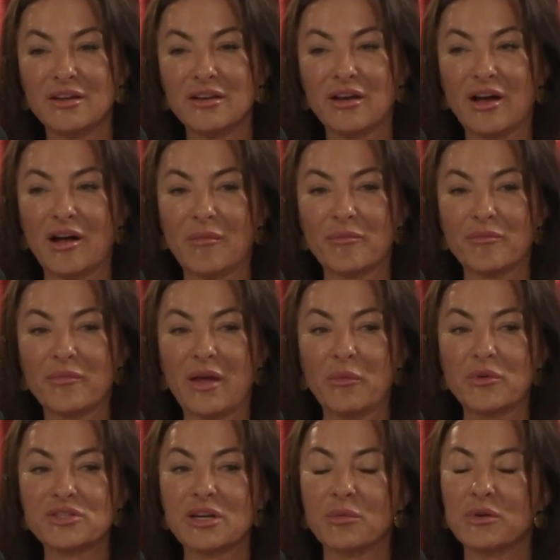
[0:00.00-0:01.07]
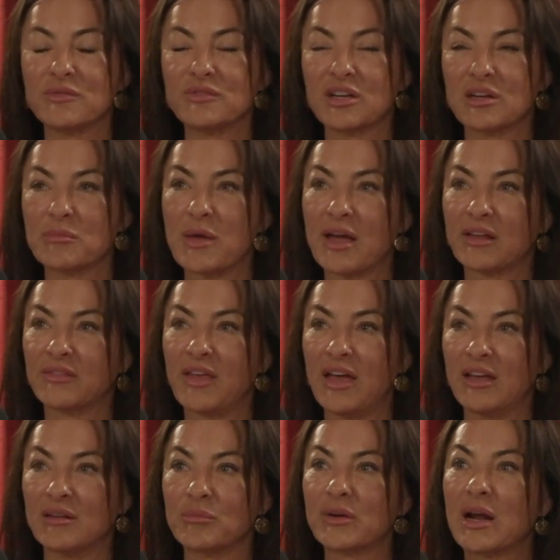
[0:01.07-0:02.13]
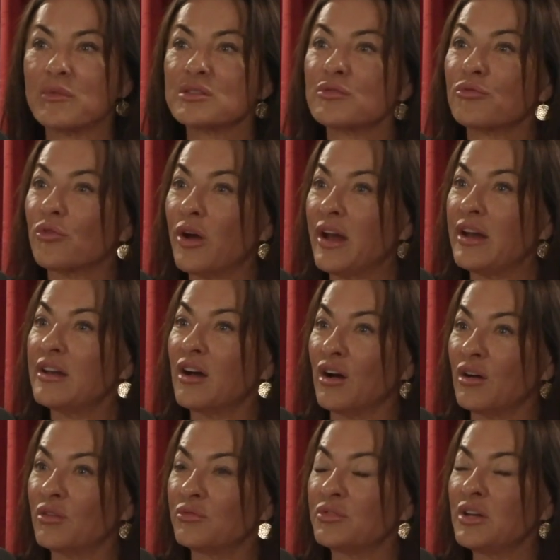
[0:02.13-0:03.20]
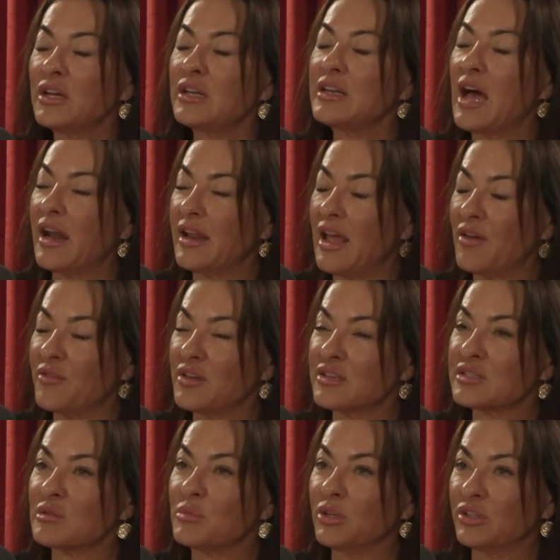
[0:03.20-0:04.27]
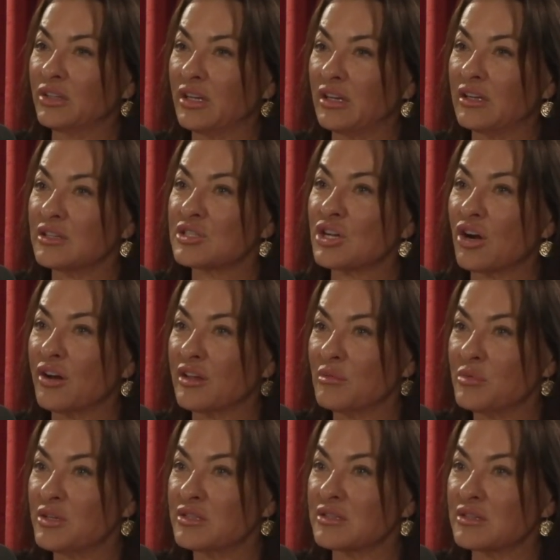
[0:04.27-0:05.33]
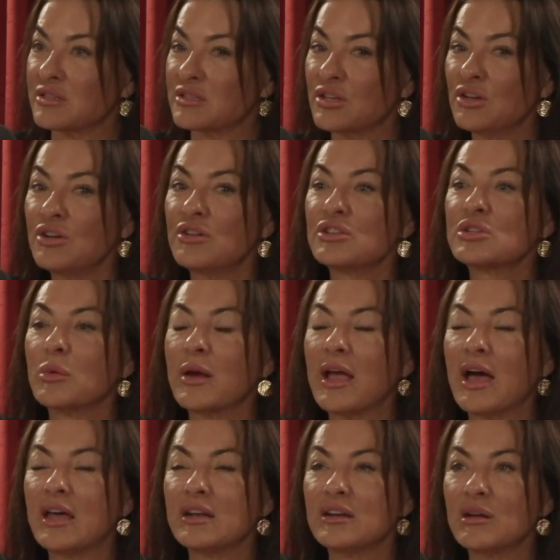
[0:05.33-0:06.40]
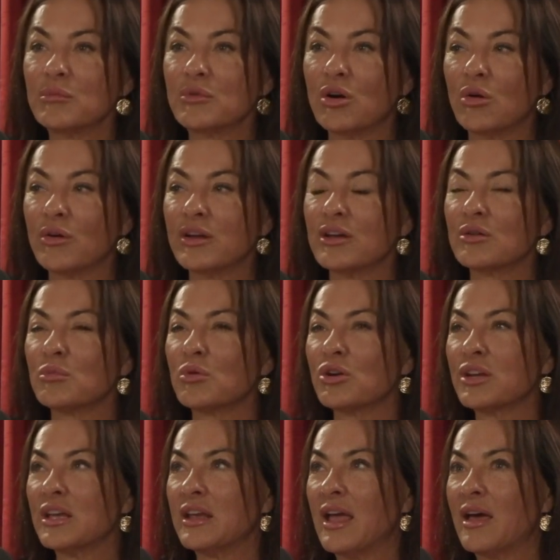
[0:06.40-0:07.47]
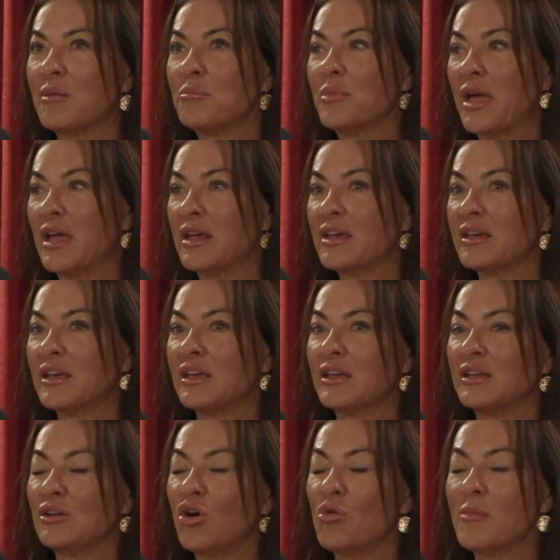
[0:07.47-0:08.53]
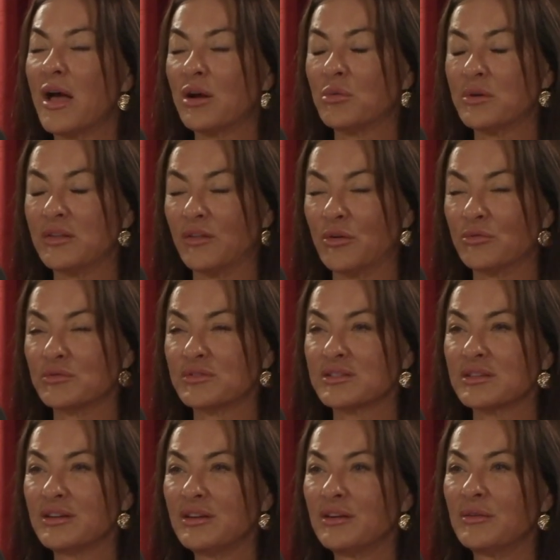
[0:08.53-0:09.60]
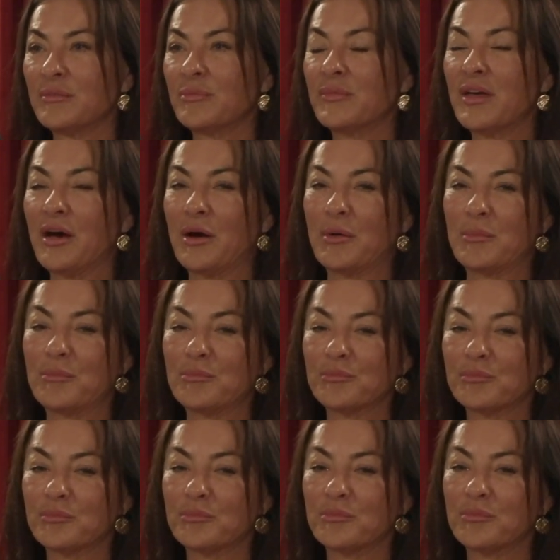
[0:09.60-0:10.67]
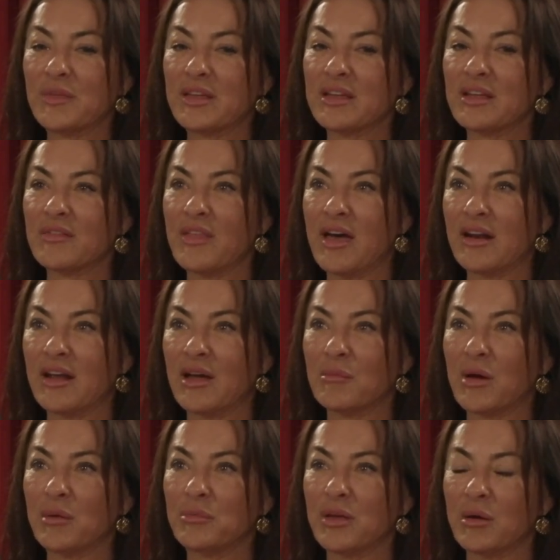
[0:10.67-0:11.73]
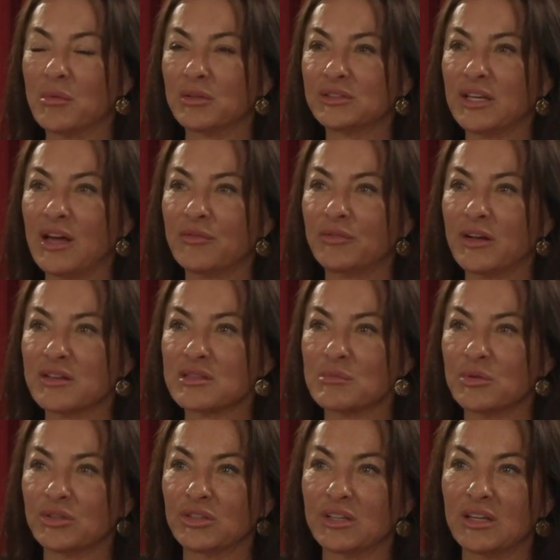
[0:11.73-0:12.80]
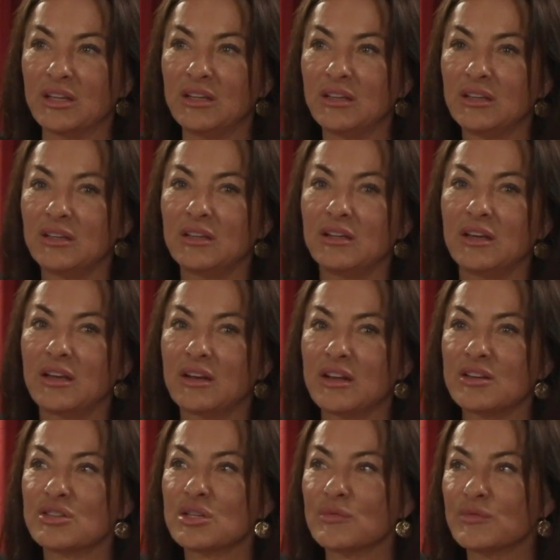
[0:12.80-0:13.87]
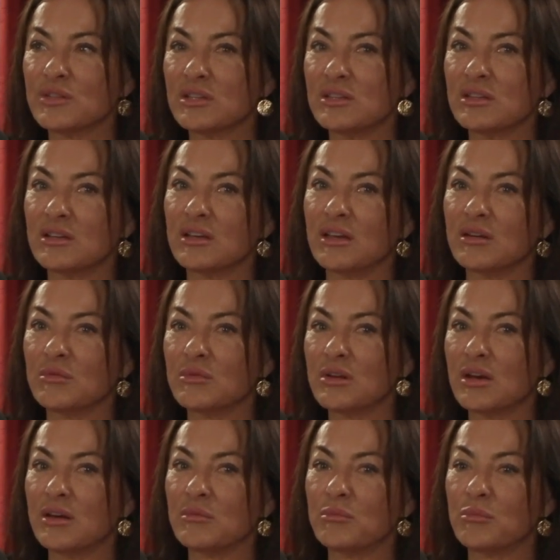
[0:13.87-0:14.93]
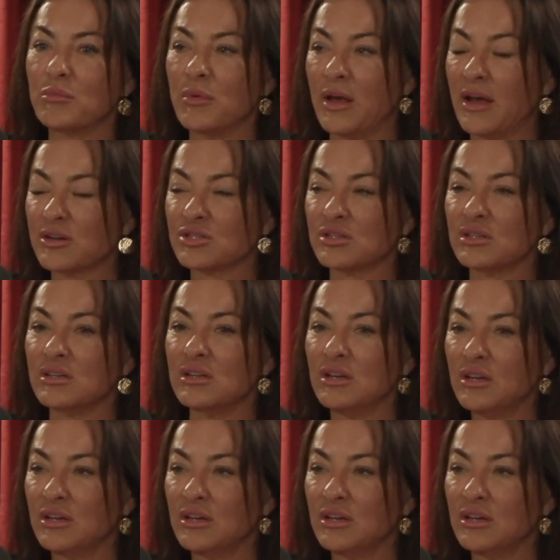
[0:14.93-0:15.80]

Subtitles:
I wish I would have done it back then, but I was afraid of not having stability and starting a business. So I ended up going and working at a bank in home equity loans, um, thinking that I might be able to have flexibility. And I shifted, and I actually